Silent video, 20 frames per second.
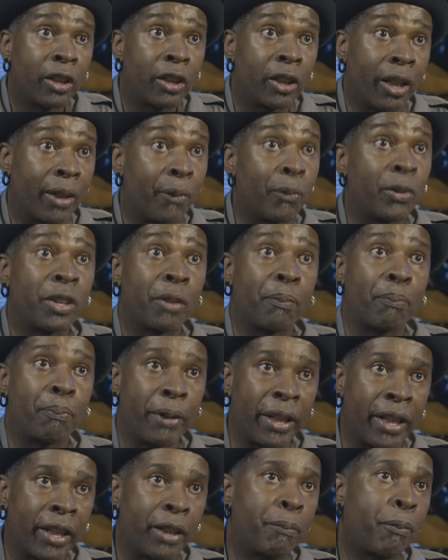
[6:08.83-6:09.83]
And it was a
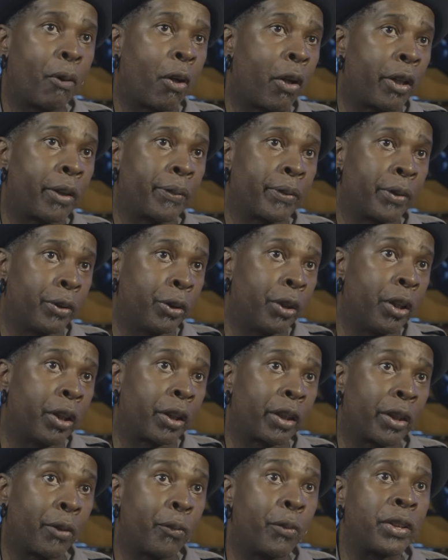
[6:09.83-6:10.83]
big part of the
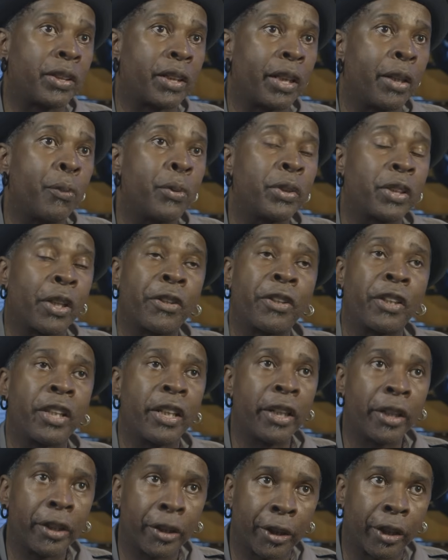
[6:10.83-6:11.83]
look. It was a
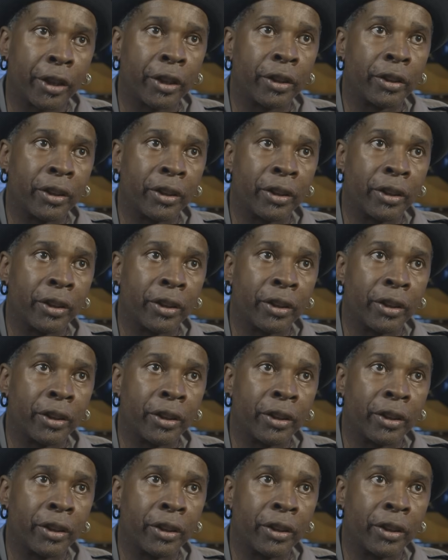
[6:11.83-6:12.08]
theater.